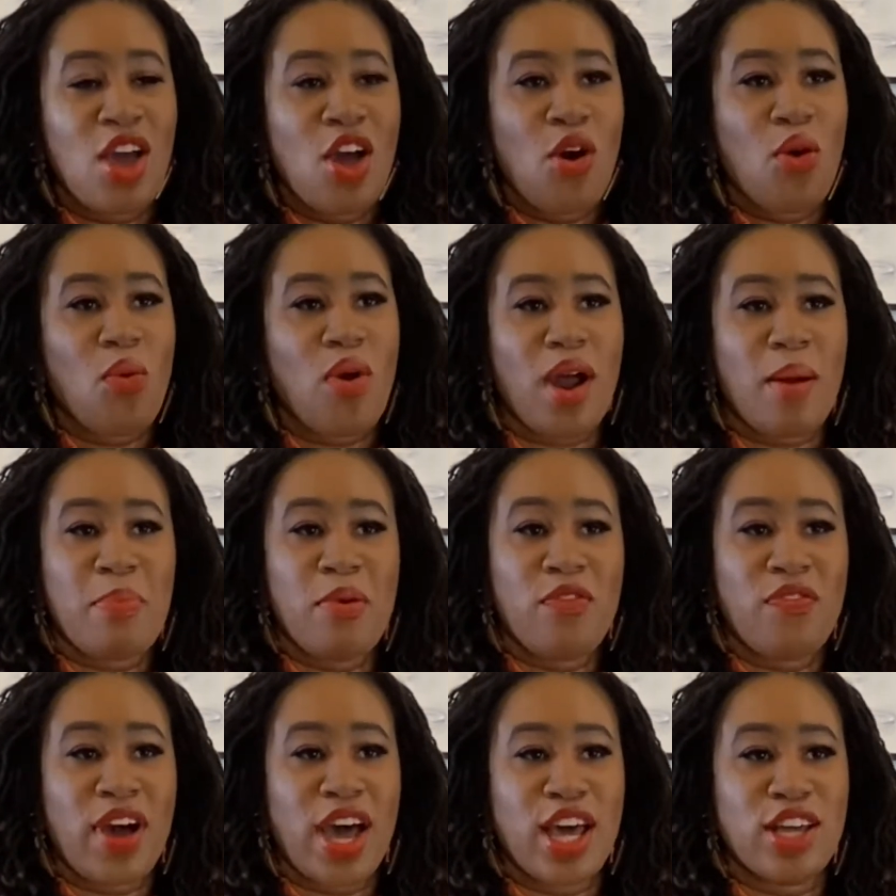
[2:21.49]
where I
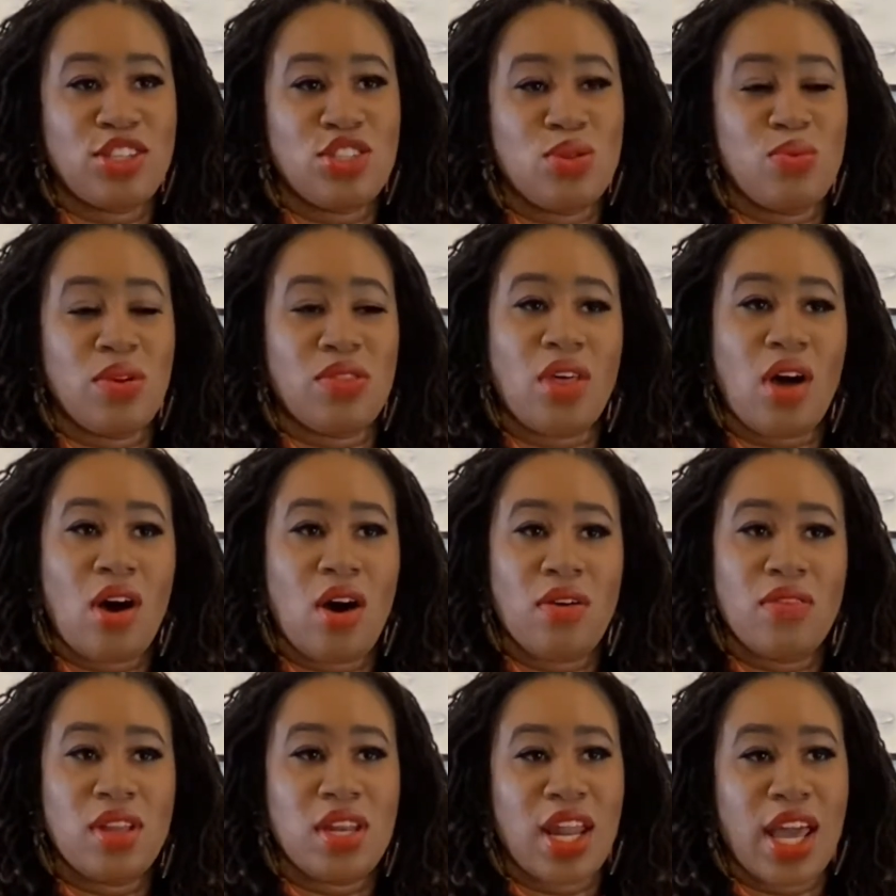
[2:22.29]
provide you with all
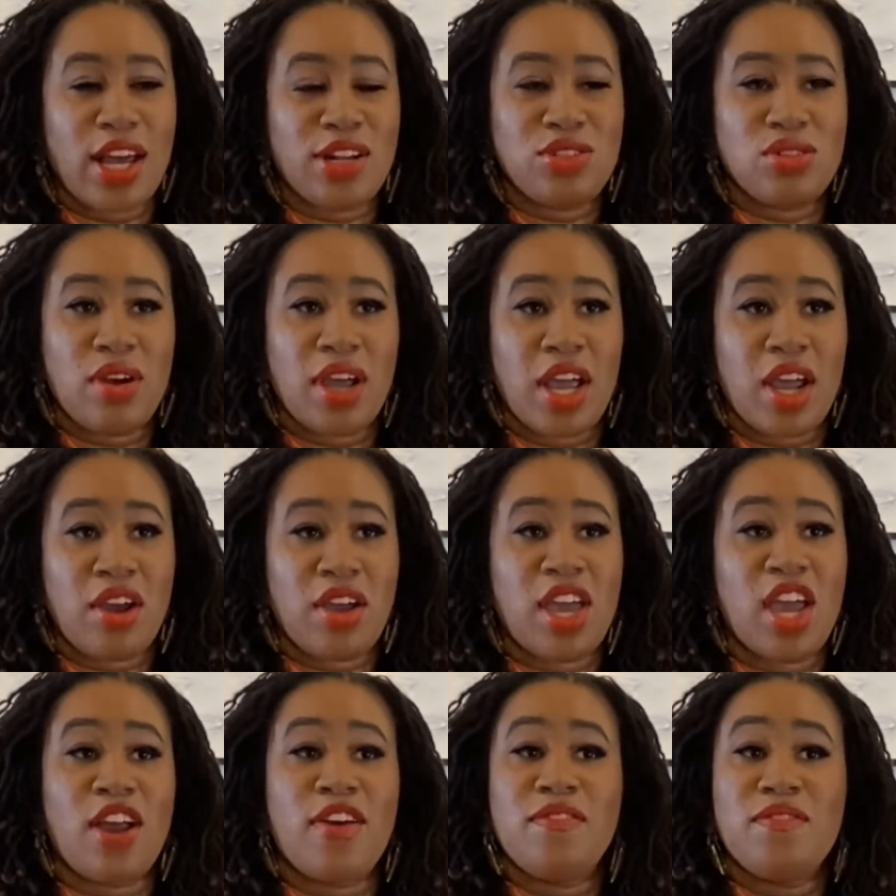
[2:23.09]
the natural hair
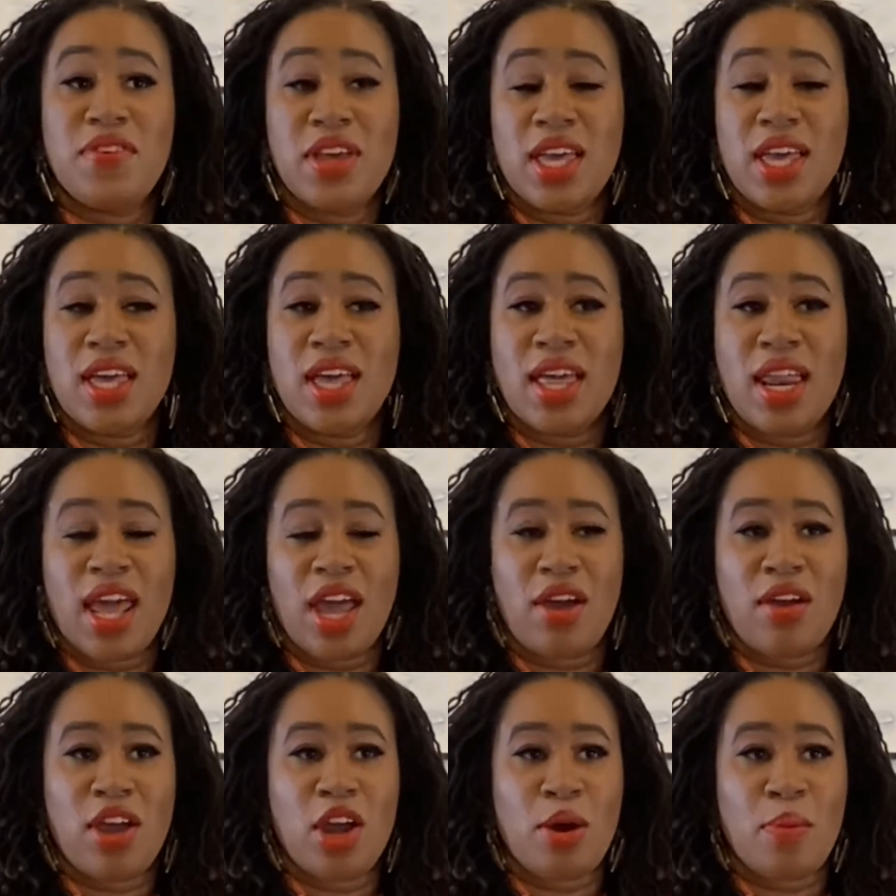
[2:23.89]
care, vegan hair
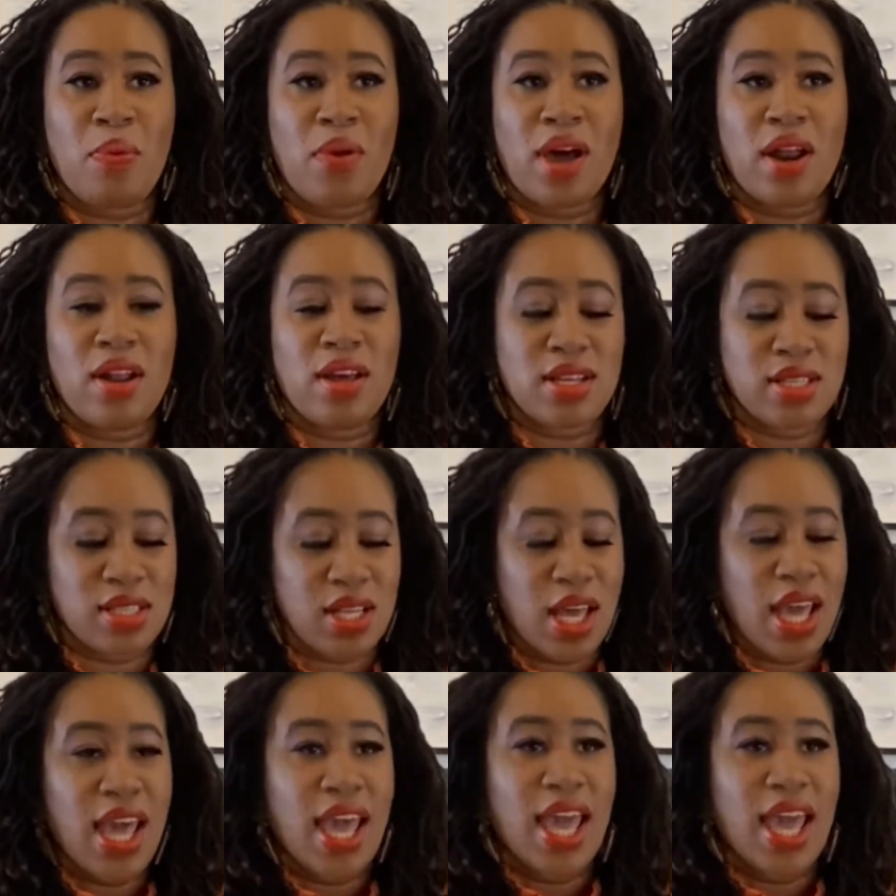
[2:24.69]
care products.